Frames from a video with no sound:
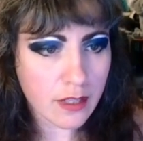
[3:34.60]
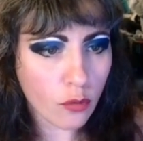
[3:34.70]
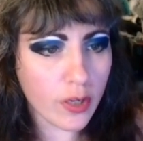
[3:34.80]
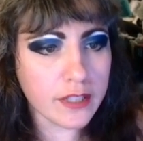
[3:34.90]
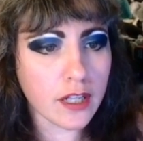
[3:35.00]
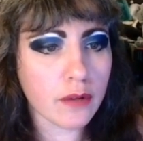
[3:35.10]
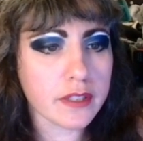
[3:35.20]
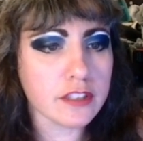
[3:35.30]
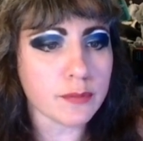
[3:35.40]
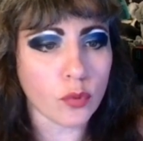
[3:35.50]
We know
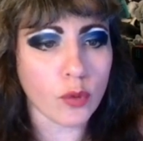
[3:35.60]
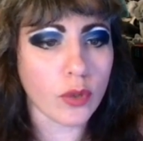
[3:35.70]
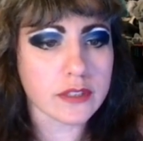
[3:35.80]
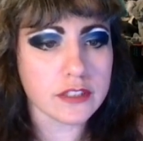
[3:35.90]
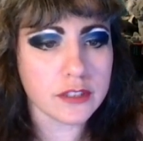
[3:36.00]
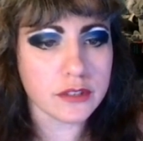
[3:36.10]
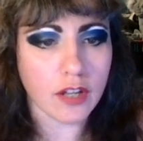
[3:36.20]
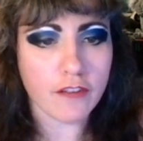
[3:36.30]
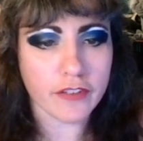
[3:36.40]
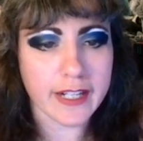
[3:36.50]
there is more work to do to
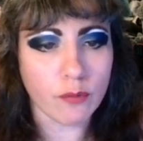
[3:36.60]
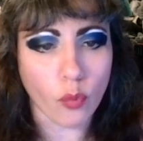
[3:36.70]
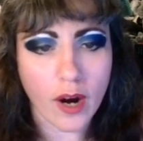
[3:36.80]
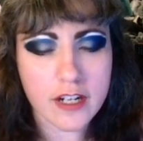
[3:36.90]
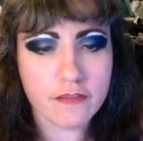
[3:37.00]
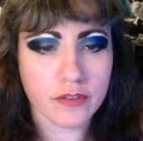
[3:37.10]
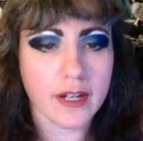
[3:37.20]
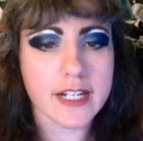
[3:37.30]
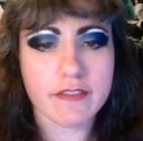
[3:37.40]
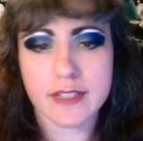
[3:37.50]
offer a wider
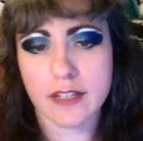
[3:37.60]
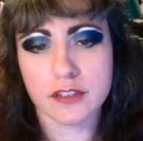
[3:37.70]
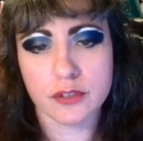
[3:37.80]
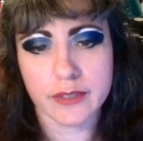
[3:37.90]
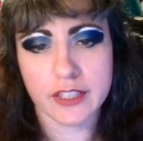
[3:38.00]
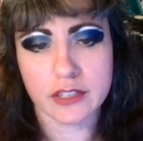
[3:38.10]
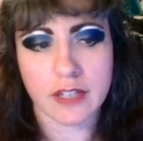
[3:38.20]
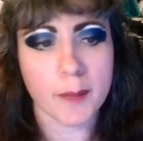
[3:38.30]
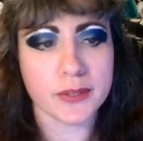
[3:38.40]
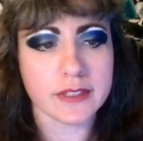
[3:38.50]
variety of character creation
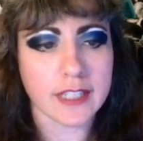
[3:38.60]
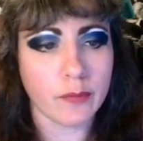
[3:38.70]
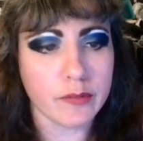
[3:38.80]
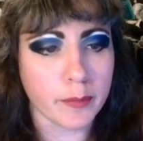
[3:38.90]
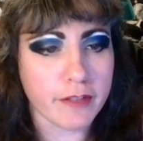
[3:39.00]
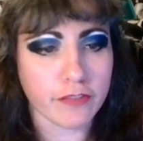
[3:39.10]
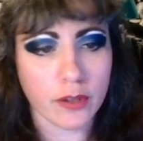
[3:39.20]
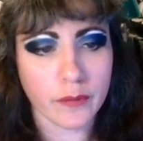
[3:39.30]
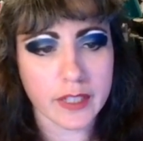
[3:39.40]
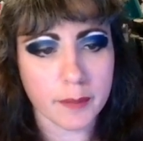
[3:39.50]
options, and we will be
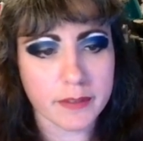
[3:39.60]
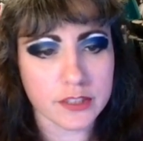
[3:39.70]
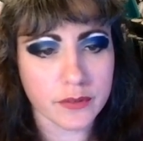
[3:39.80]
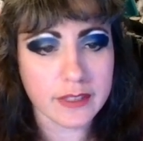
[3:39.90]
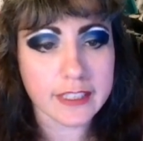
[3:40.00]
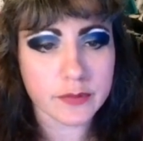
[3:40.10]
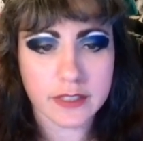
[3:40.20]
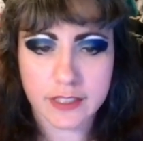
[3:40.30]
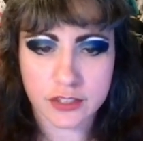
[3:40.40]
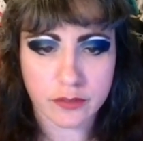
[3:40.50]
following up this release with
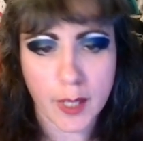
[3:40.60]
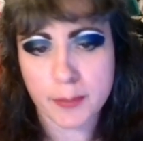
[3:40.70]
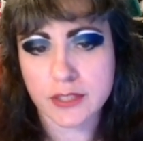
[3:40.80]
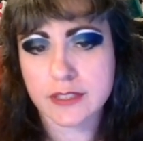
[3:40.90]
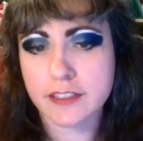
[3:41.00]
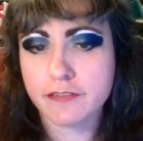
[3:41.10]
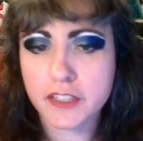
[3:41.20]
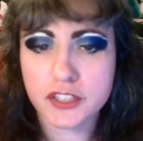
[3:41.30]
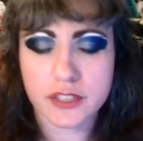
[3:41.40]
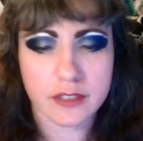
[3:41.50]
additional options in the
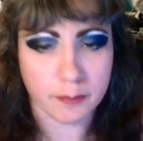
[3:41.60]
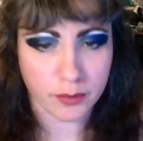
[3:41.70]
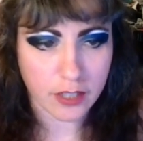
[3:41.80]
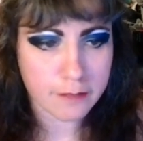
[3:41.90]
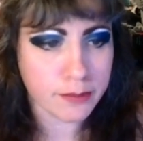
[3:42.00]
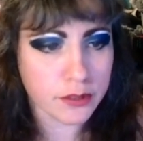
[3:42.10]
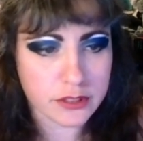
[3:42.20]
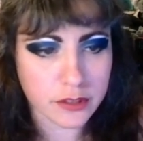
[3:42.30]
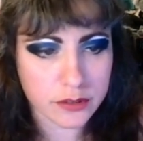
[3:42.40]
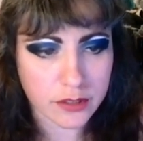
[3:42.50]
future. The blog
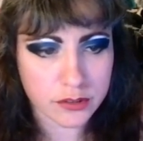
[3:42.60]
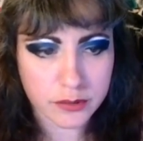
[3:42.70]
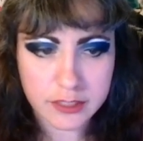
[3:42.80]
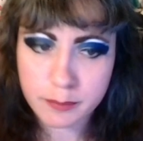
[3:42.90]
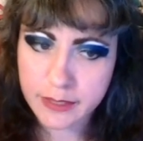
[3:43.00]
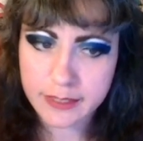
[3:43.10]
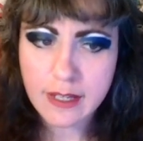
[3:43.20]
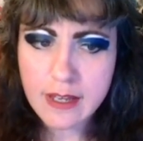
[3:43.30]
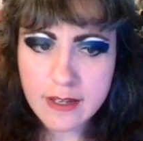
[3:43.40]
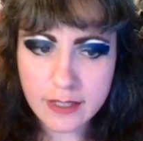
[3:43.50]
post goes on to explain
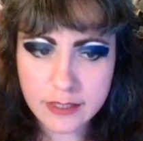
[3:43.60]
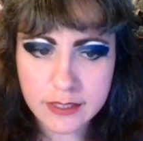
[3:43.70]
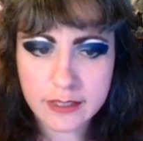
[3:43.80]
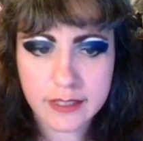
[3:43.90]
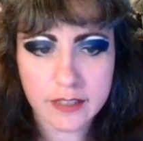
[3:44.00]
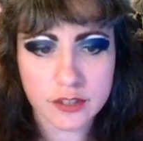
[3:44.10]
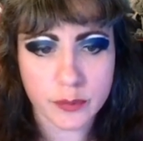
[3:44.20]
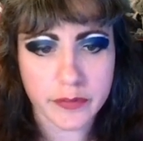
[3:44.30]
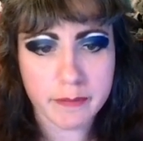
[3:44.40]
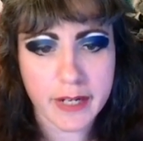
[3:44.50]
existing characters
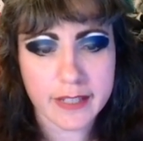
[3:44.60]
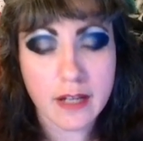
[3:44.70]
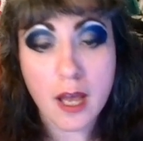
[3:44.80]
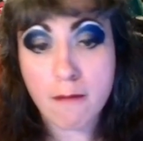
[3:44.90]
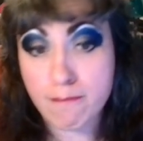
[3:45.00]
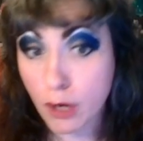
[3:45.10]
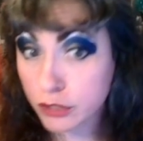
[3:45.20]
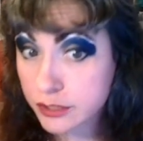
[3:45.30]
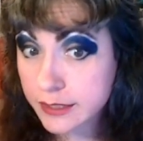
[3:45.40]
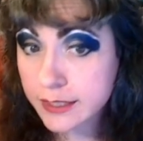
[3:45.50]
will remain
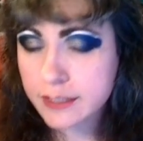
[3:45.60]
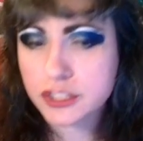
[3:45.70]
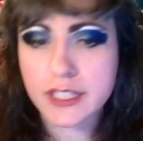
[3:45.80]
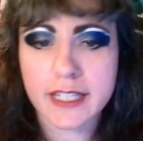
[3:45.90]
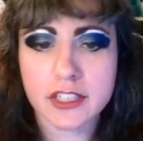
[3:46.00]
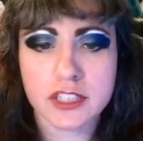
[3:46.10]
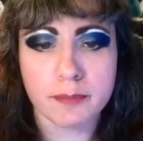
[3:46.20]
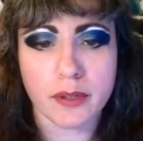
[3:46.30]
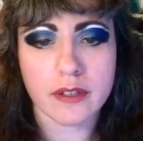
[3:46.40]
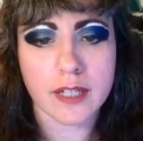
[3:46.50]
mostly unchanged,
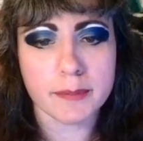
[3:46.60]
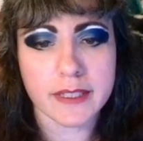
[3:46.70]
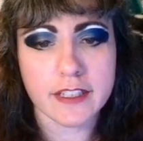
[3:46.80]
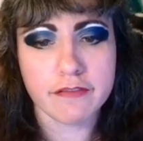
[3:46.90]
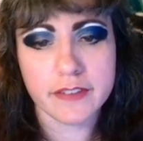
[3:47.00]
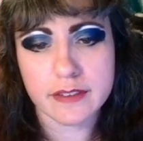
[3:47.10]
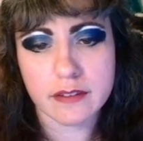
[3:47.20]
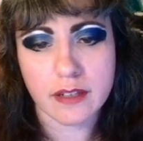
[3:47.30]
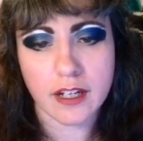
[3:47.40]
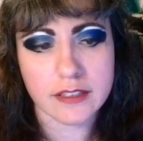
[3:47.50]
bar updated
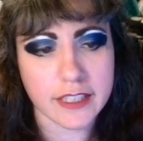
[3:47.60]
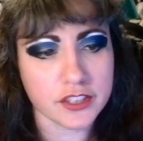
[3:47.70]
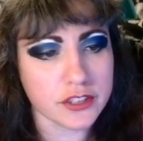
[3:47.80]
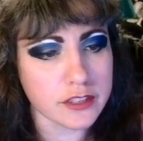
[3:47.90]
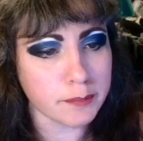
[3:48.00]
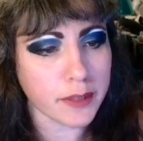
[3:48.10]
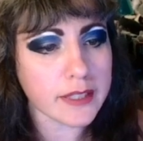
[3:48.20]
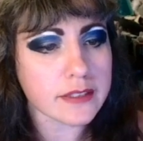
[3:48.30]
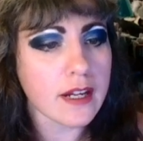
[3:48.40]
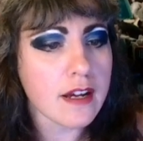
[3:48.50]
uh, textures,
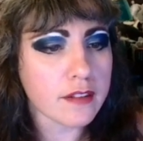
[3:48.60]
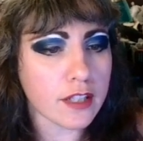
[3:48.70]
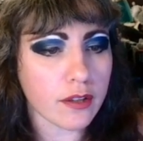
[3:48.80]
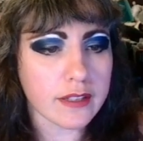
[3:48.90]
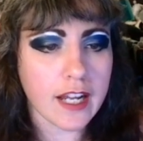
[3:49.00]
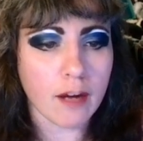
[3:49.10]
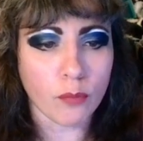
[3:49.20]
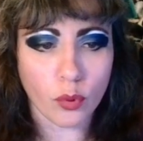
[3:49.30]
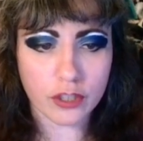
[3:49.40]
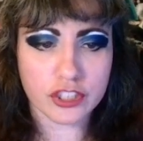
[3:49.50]
but there are now
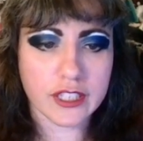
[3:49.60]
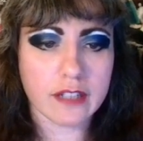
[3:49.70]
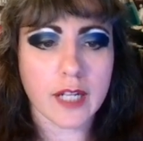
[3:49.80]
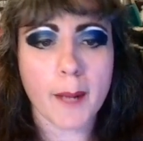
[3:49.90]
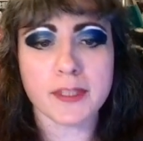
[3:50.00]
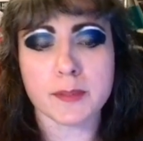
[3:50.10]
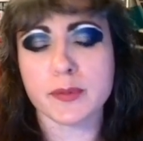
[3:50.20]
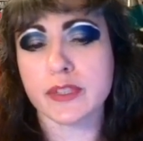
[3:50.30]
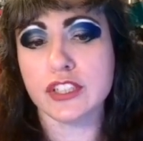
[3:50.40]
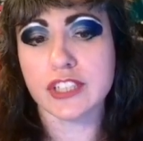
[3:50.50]
more shared options
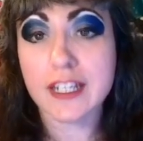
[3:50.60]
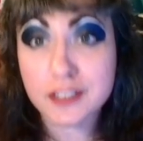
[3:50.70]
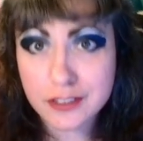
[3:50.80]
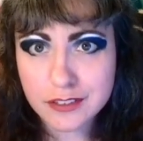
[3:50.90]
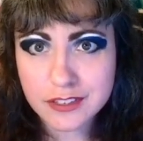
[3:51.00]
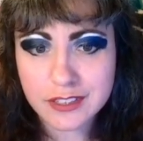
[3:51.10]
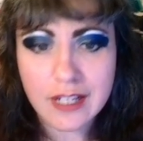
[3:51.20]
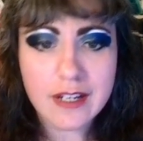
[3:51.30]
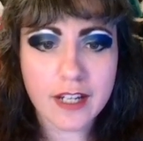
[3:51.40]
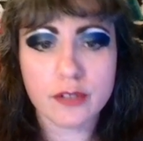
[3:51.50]
between genders,
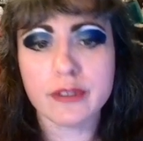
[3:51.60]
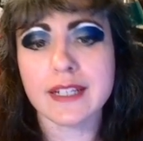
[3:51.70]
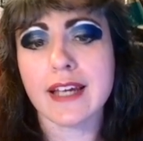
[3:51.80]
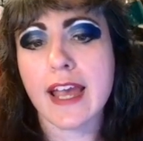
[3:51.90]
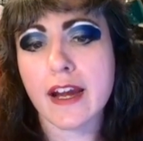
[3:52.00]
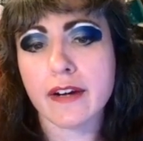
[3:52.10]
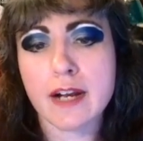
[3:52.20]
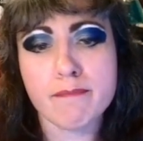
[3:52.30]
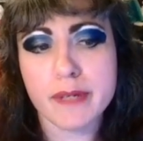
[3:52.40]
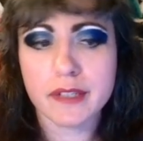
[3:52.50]
including hair
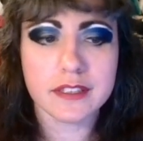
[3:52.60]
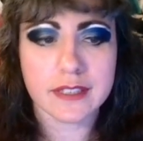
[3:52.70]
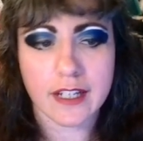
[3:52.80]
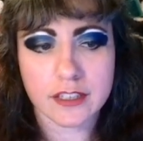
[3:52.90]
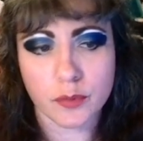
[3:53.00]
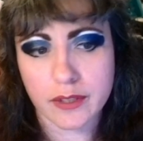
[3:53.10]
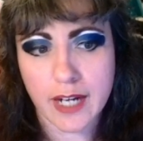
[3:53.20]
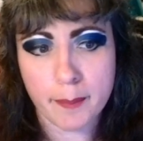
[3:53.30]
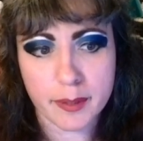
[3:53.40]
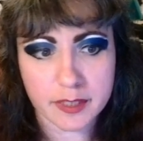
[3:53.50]
and beard styles where
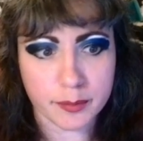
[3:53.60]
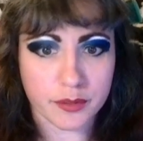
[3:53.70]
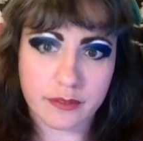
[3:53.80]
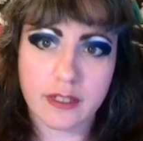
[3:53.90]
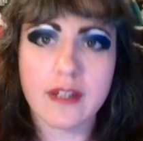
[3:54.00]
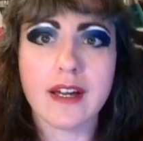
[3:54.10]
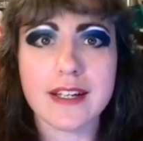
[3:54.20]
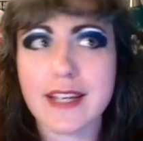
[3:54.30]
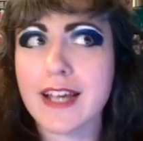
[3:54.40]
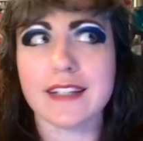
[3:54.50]
applicable.
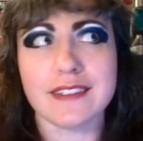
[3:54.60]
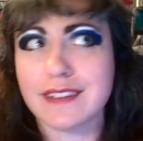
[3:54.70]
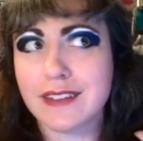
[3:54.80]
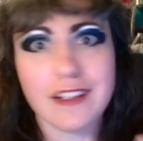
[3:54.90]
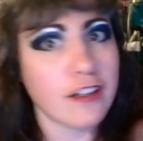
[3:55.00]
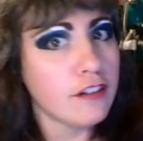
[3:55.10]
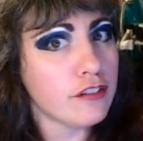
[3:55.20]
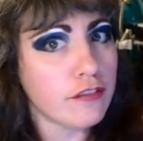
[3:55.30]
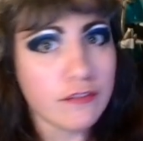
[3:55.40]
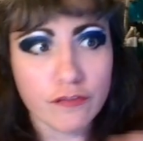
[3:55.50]
Again,
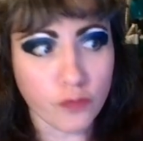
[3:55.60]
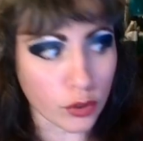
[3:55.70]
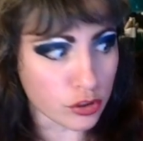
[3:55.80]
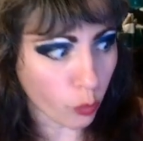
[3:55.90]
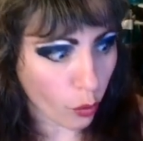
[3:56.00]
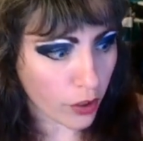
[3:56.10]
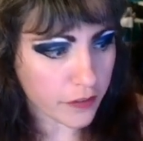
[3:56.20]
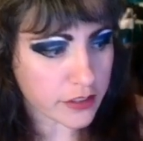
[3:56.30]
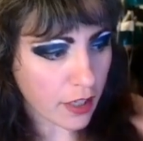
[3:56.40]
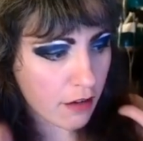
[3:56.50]
for
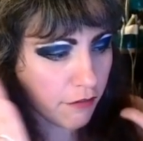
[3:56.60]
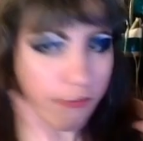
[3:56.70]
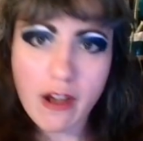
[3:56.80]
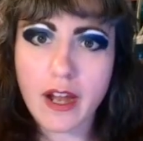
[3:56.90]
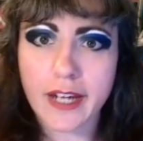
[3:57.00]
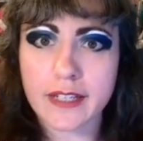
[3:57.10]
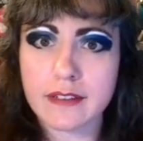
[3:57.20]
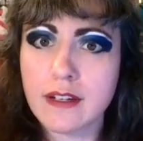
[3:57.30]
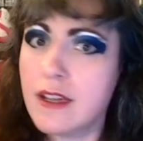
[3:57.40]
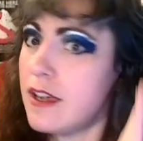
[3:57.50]
dwarves,
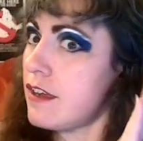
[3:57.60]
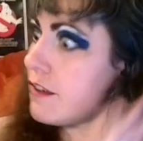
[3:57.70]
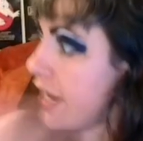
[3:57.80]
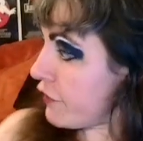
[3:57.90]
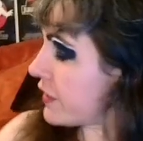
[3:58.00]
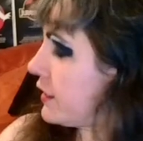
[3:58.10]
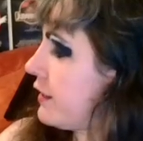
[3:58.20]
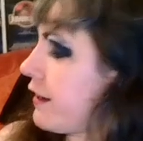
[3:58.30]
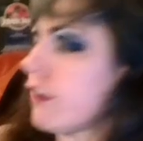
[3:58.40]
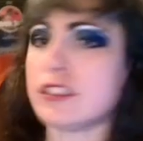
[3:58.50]
fine.
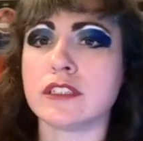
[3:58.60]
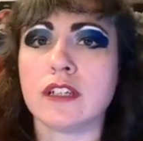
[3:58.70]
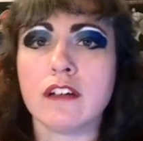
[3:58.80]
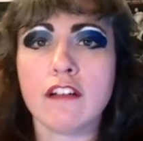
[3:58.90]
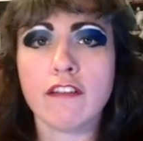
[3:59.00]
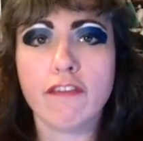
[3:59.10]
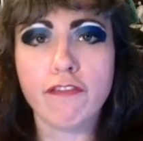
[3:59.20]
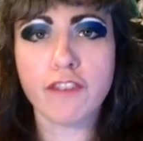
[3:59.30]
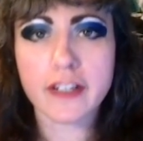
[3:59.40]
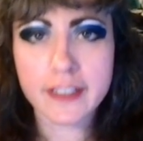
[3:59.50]
Everything else,
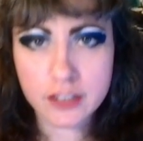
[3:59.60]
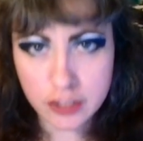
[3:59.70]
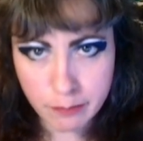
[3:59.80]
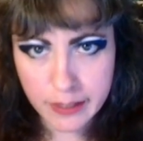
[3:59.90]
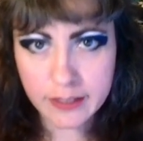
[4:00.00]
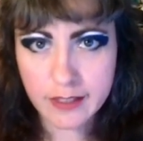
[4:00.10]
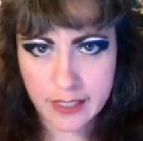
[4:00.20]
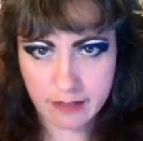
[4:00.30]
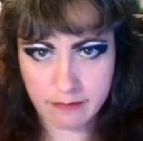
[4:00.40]
fucking stupidity.